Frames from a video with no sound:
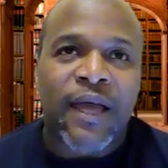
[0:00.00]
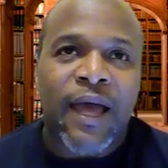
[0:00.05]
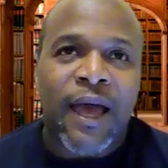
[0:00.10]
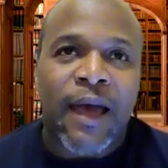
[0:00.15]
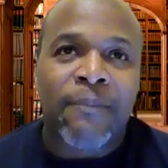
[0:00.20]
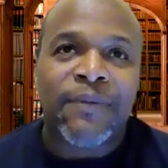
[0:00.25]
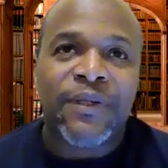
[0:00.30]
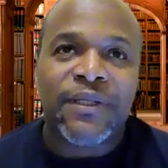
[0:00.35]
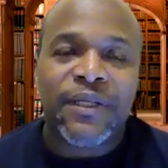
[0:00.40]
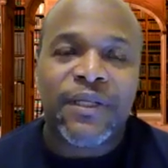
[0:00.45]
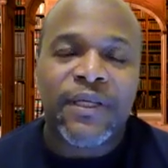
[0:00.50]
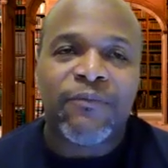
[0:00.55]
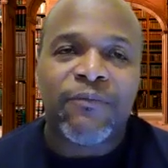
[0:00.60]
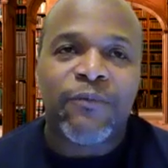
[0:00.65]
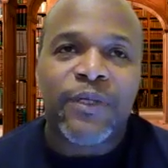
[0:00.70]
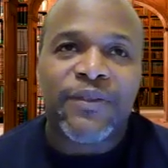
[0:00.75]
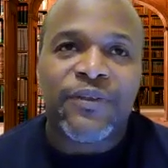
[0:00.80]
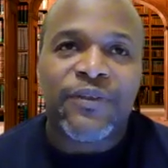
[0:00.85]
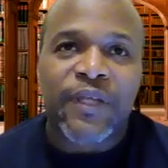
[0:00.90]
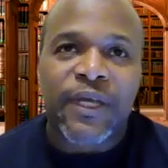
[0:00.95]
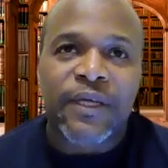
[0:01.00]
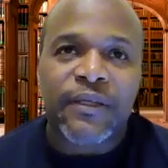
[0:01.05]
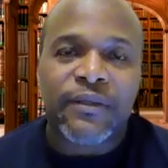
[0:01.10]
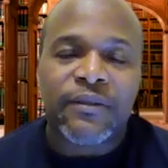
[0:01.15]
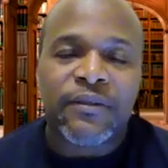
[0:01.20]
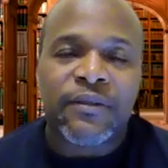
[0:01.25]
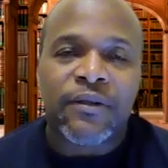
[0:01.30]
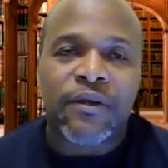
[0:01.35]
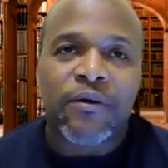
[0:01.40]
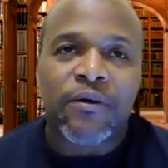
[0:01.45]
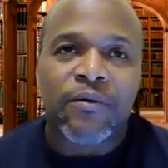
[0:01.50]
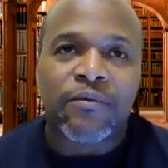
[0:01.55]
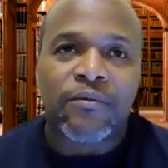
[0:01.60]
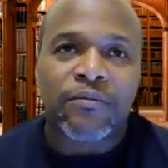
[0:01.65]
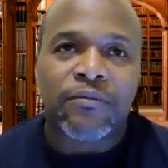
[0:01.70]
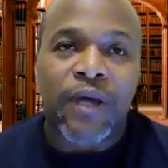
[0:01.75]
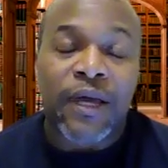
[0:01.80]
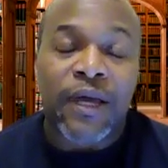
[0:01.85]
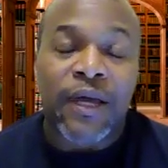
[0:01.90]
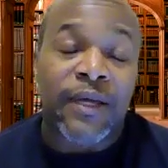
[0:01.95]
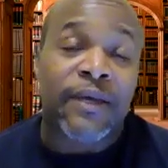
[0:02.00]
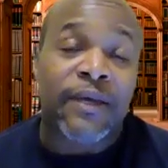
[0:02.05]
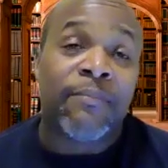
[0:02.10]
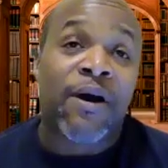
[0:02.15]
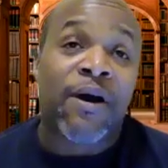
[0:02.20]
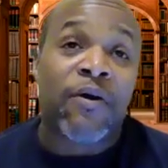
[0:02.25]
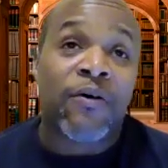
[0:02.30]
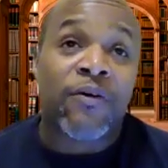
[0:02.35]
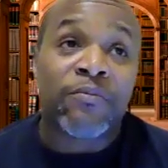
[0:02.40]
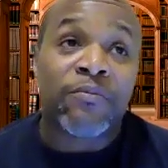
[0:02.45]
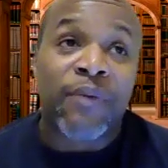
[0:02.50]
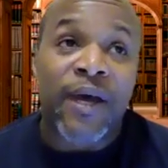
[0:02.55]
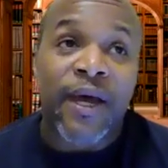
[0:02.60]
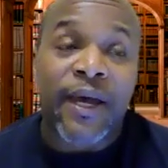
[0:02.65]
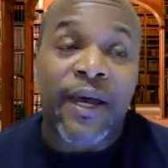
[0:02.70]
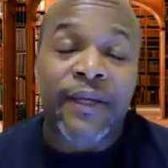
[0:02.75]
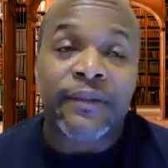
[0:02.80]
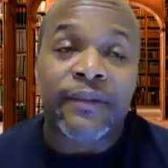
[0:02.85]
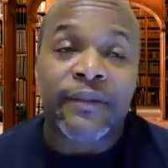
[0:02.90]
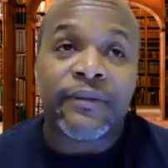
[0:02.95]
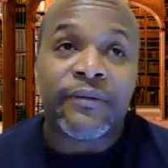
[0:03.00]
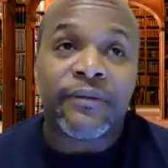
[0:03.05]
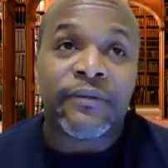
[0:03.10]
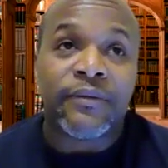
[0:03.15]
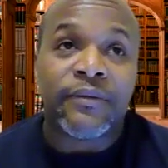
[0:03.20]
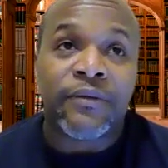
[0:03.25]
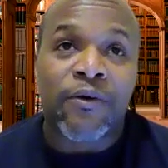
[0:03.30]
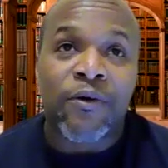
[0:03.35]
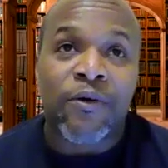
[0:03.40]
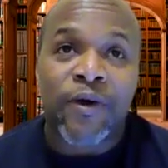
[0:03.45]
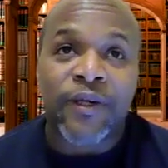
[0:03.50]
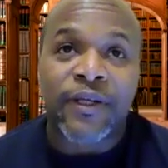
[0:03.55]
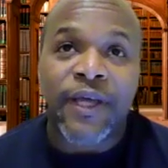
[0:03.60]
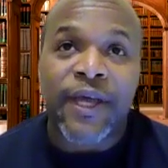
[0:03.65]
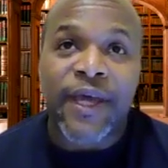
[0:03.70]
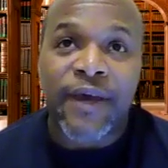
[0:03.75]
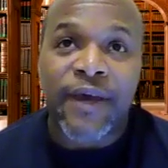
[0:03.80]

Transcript: I believe we think, you know, in my own mind, going to